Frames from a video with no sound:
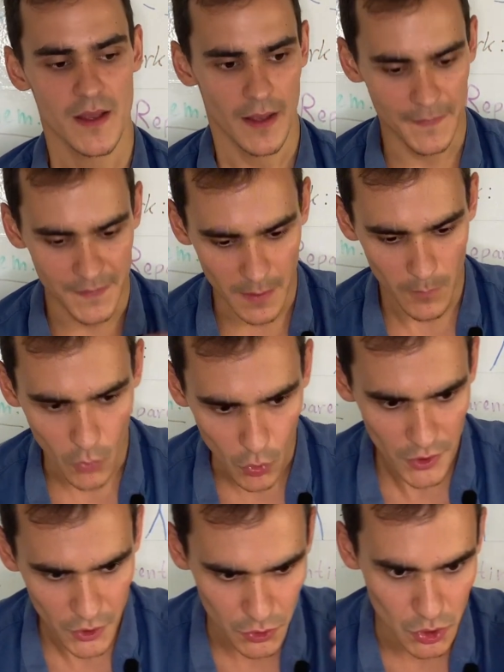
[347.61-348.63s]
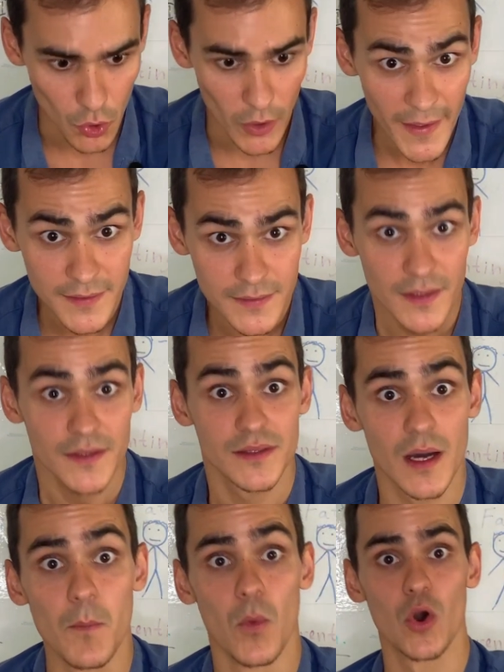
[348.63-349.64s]
And the more you do it,
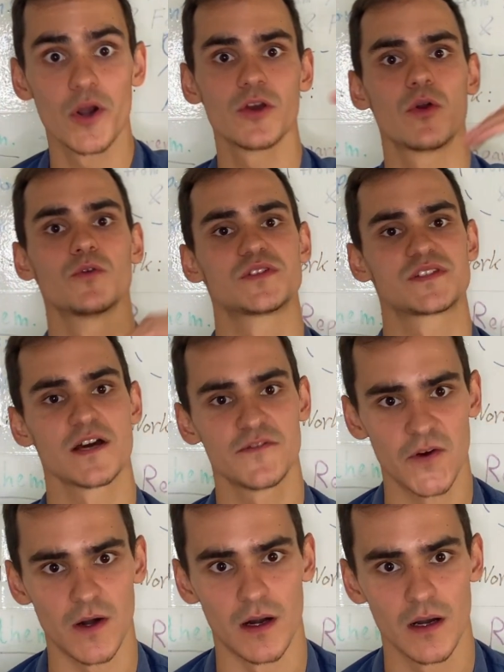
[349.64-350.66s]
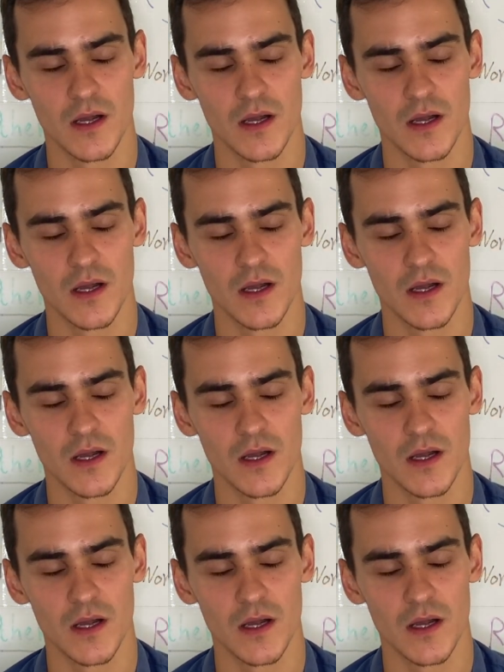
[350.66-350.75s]
the more you will suffer.